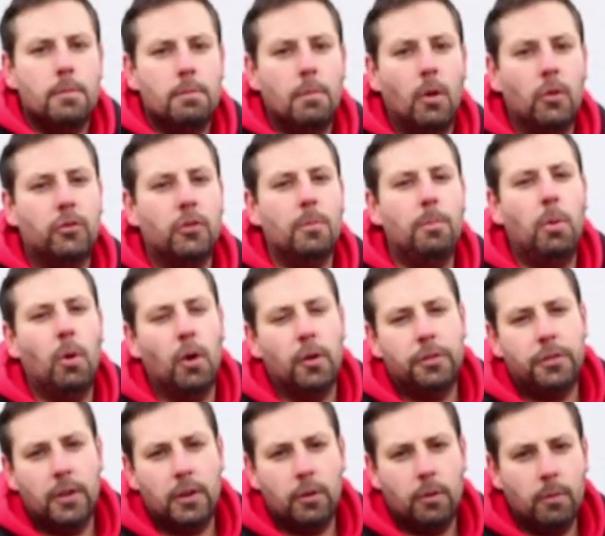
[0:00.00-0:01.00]
Most
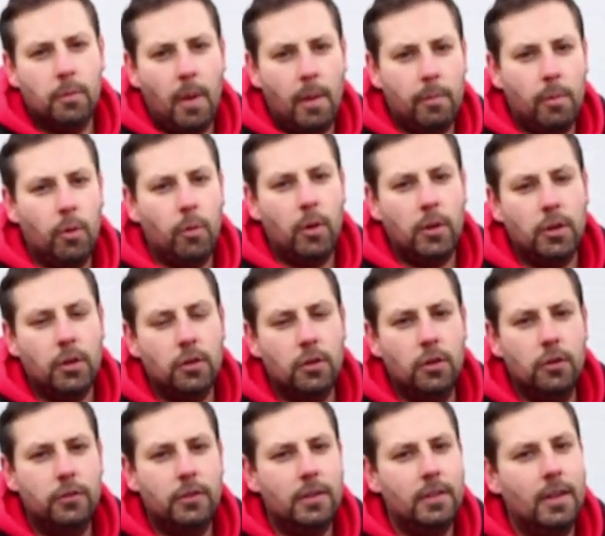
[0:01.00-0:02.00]
important thing to remember when you're
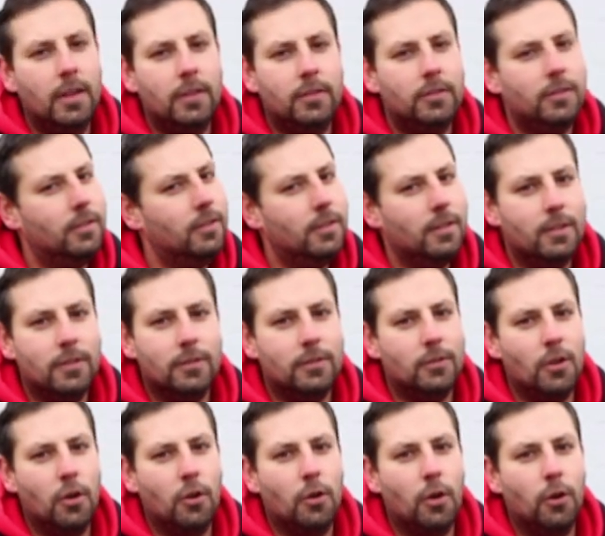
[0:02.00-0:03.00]
using this,
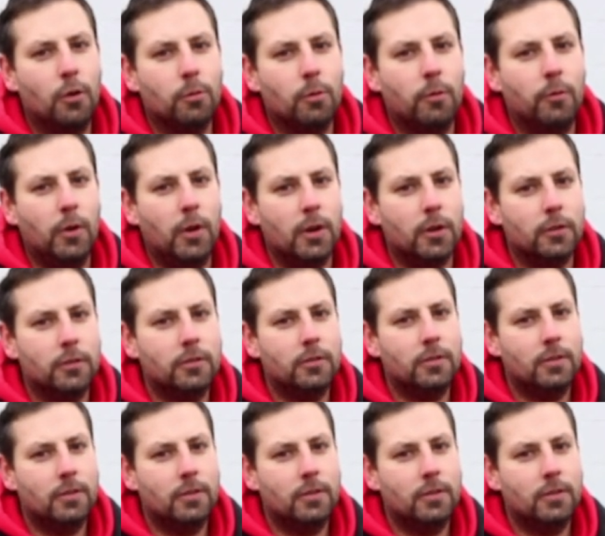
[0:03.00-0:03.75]
don't go in reverse.